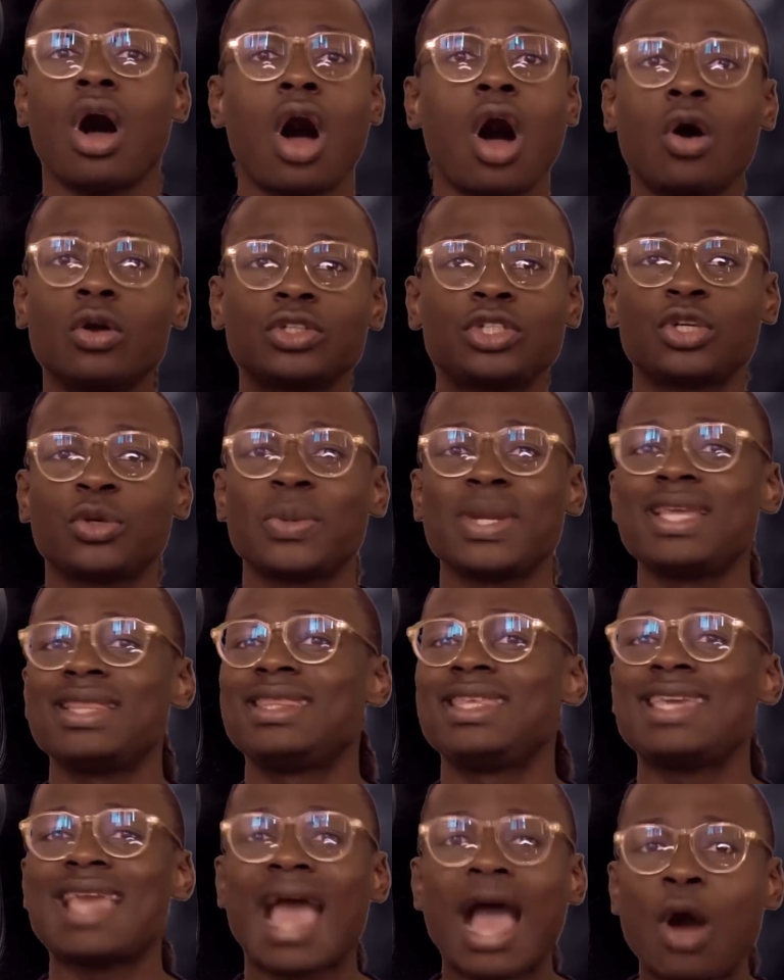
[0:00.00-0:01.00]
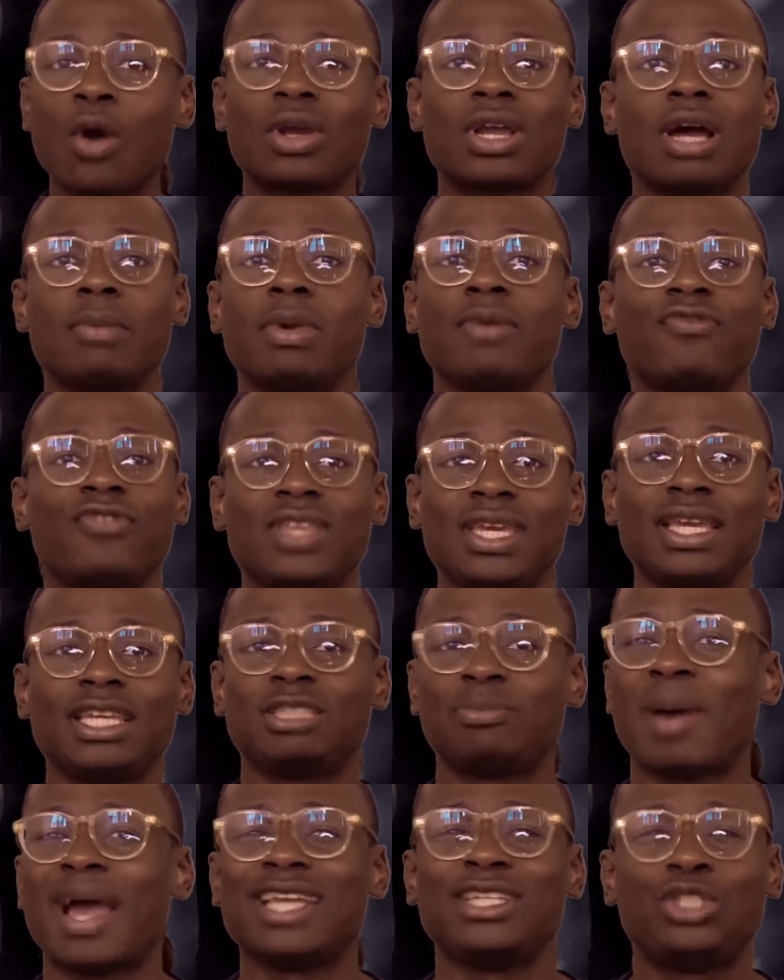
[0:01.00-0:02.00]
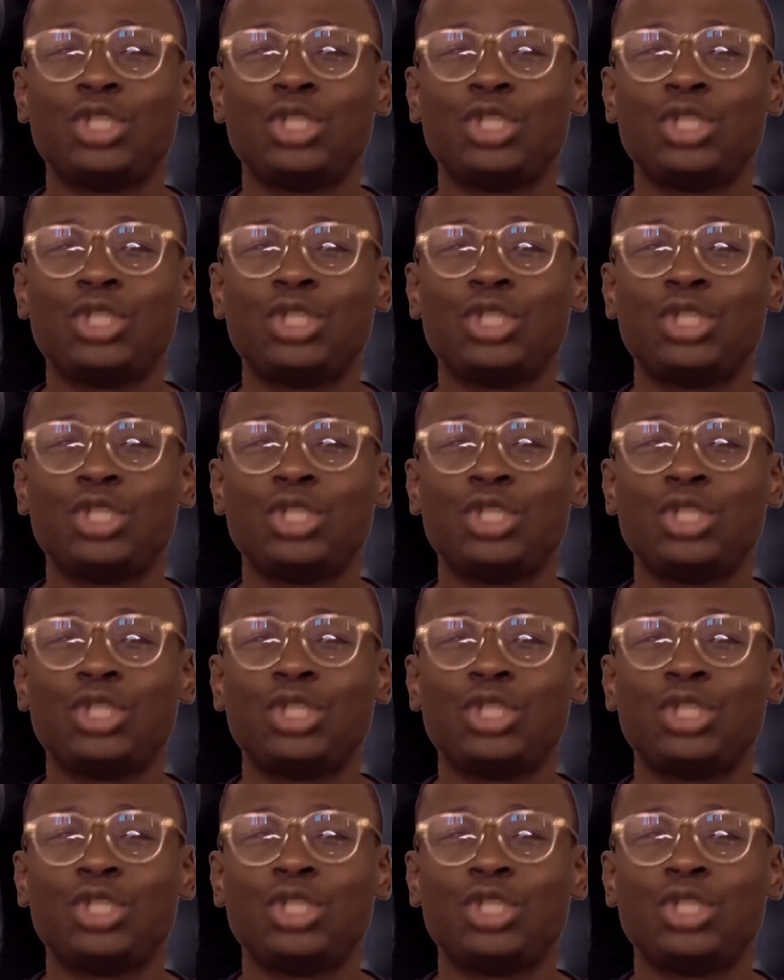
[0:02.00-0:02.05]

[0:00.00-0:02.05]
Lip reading: altering the outcome of things by